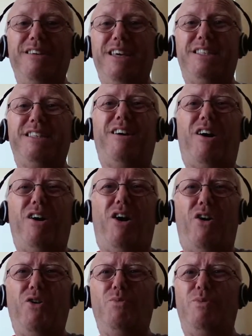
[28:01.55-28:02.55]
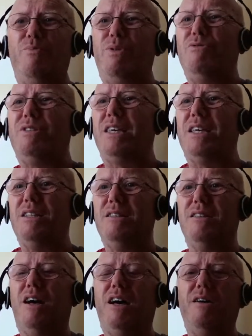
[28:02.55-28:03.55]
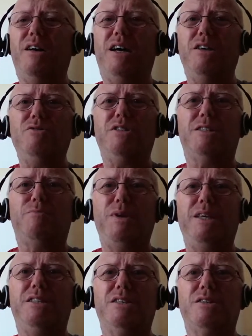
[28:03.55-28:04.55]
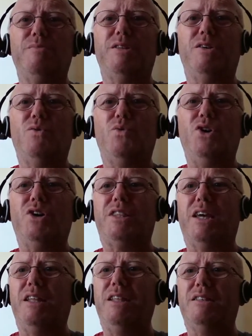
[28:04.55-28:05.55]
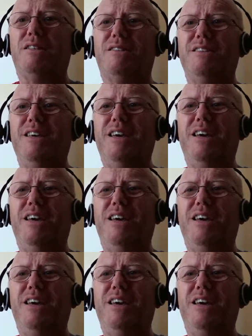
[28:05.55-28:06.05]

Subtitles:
It's a horrible building. And I used to speak to somebody who worked there, and it's